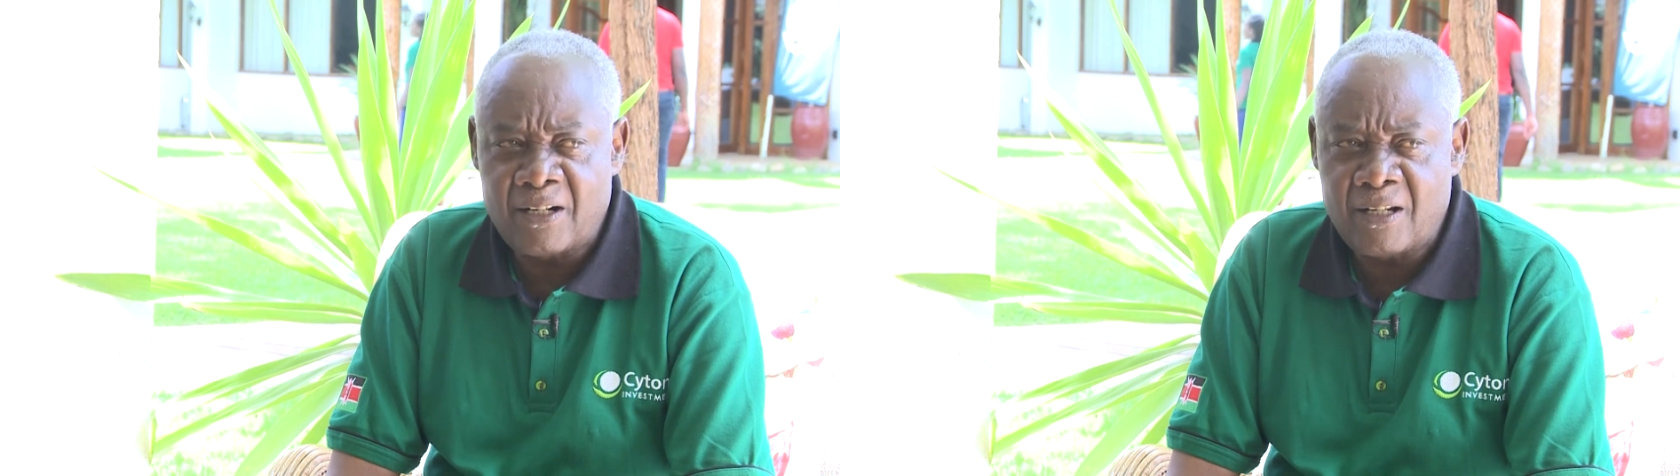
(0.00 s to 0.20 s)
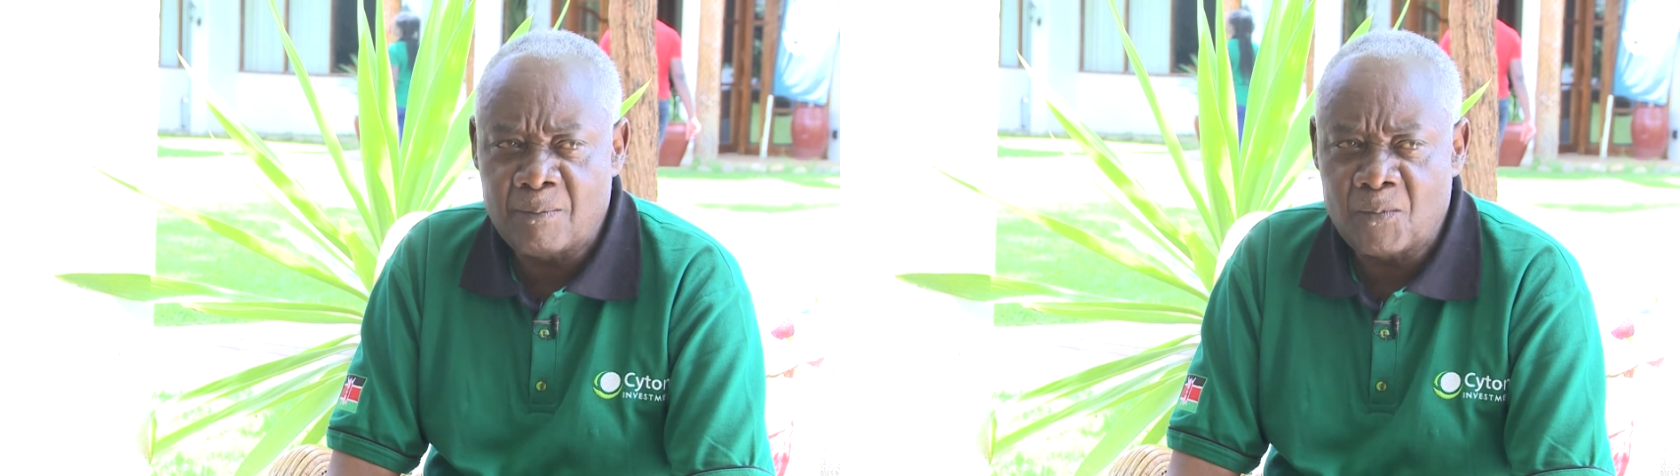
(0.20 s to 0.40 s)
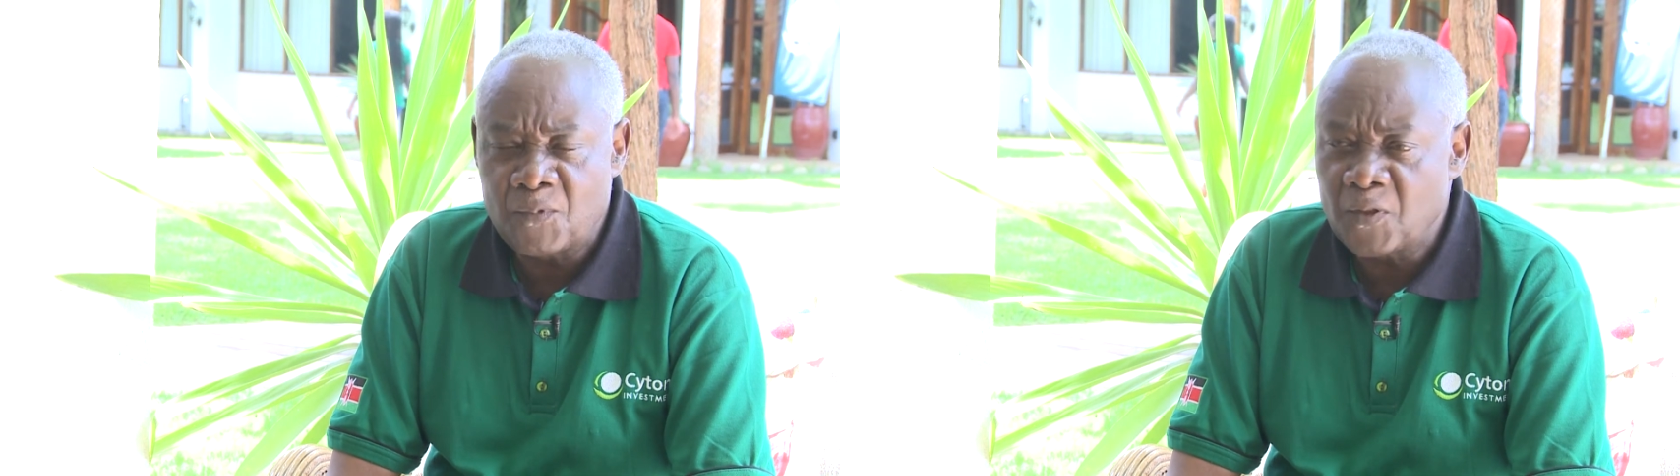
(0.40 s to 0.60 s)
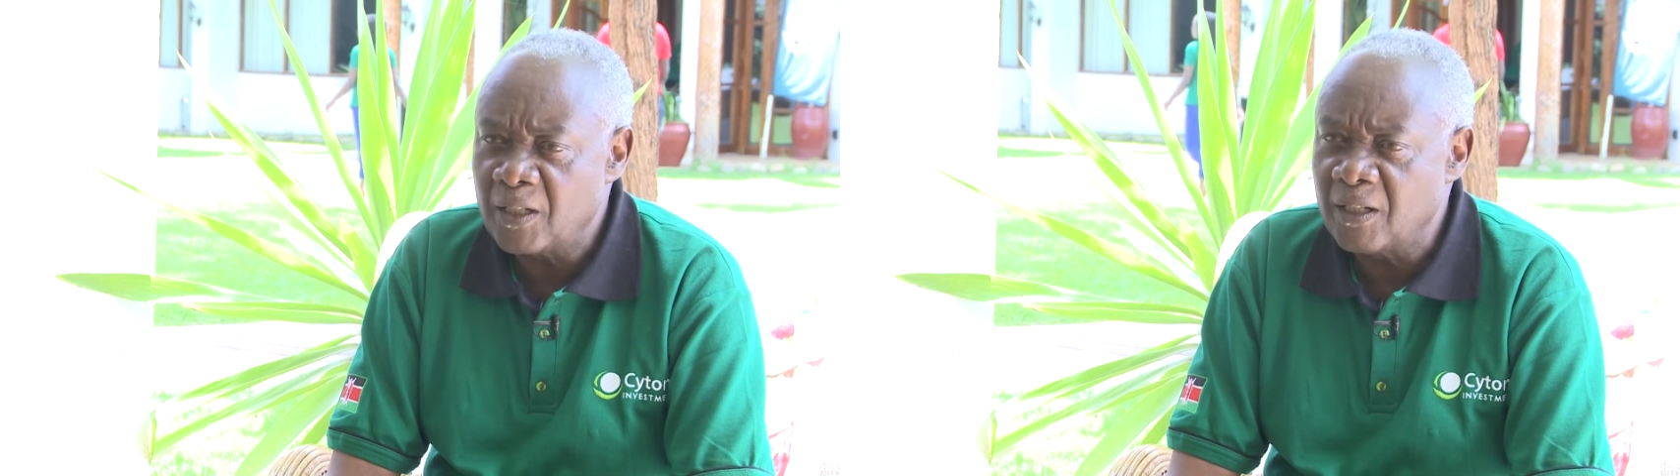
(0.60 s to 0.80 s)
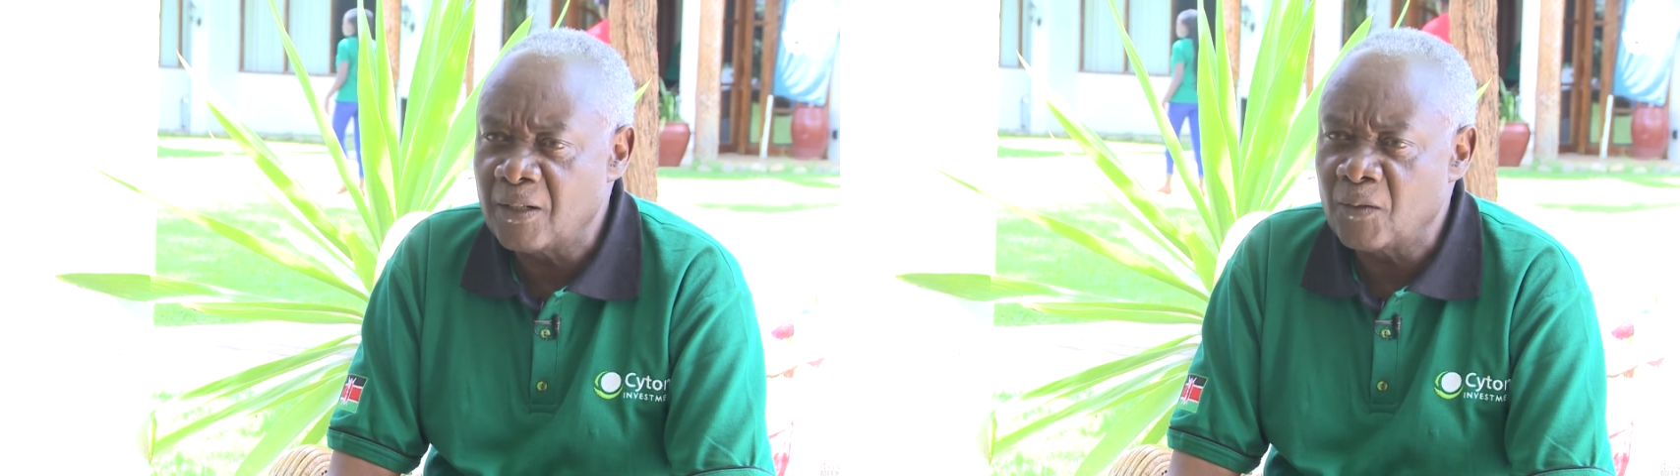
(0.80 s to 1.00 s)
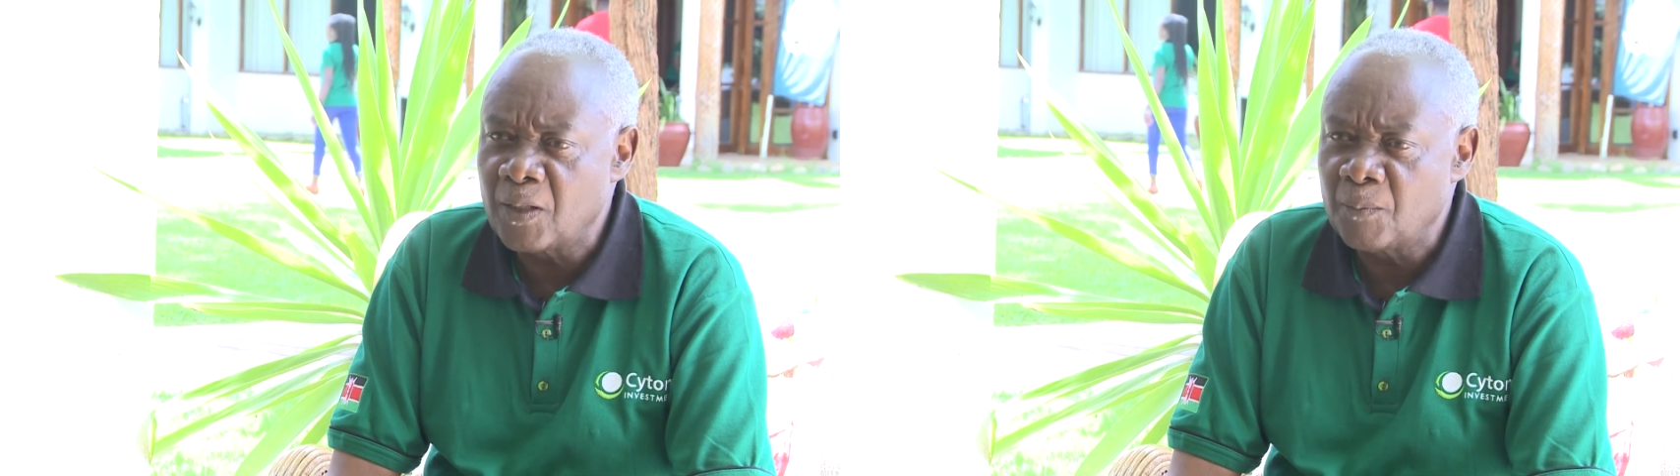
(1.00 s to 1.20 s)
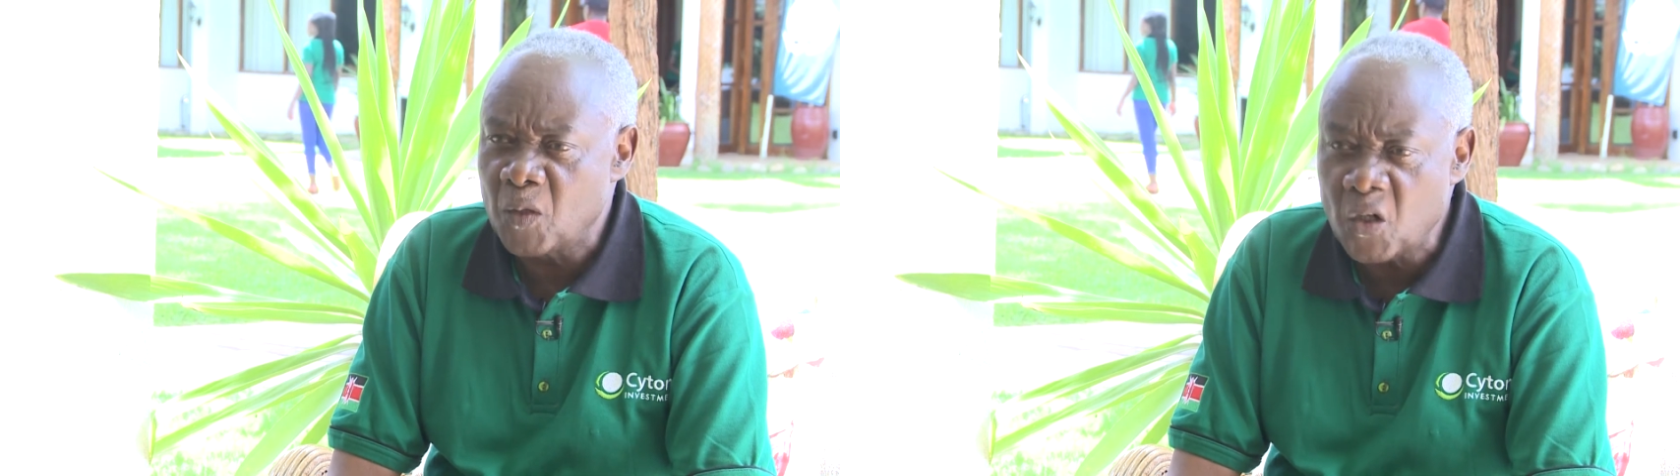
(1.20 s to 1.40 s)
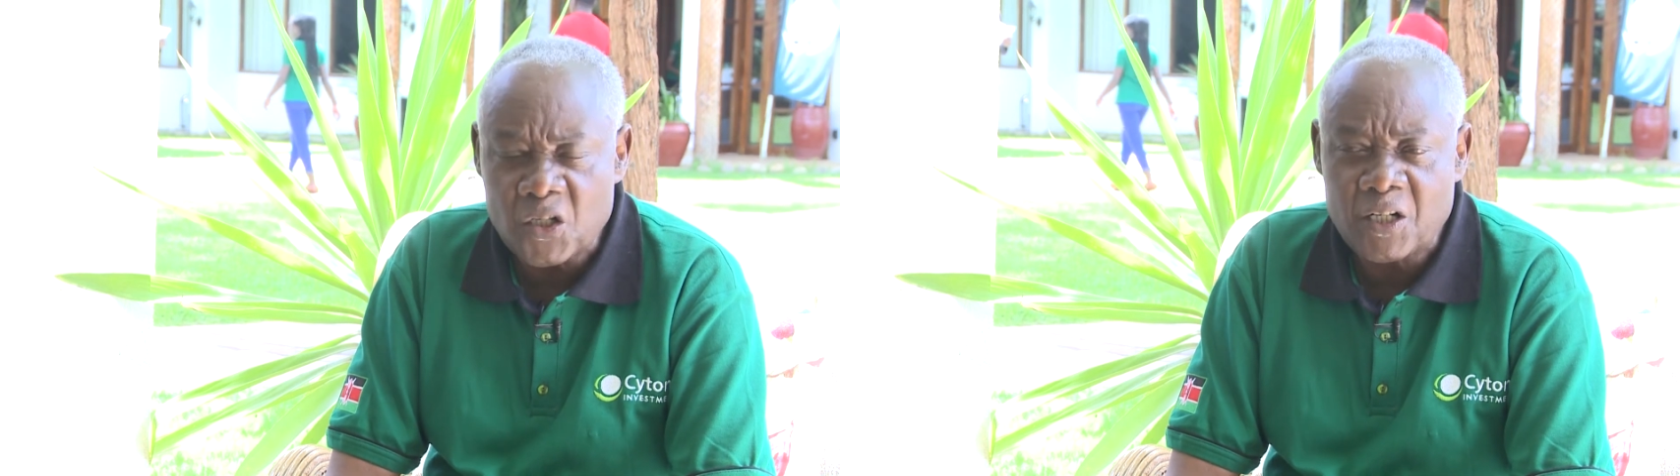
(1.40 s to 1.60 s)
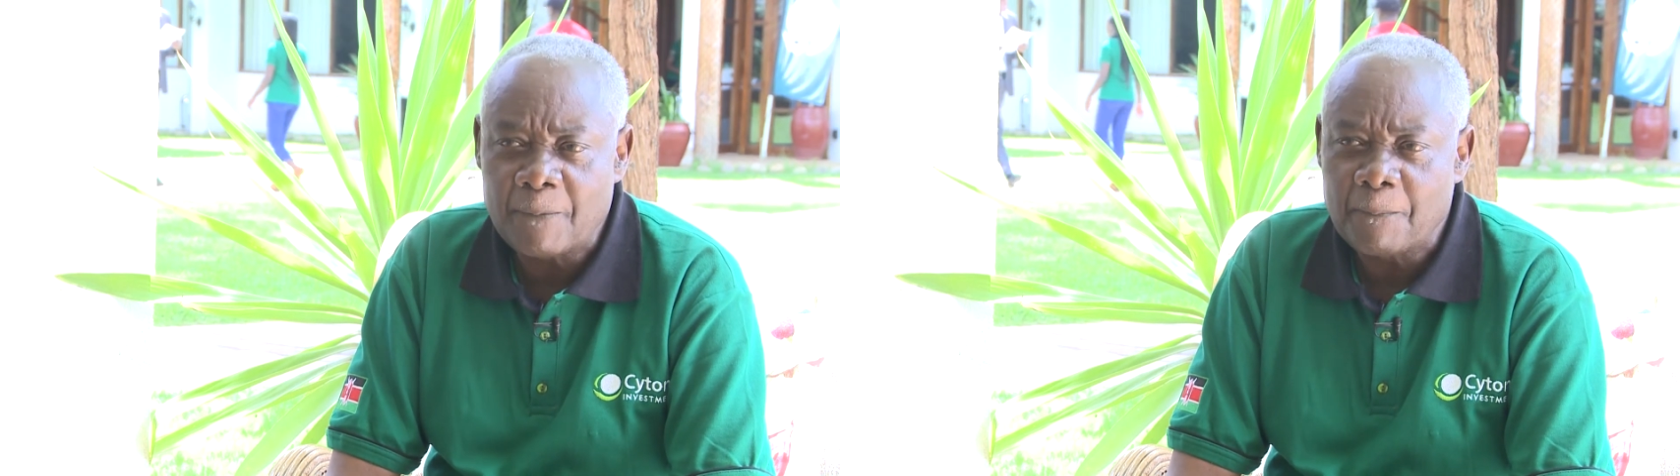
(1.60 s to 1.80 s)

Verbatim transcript: name in our board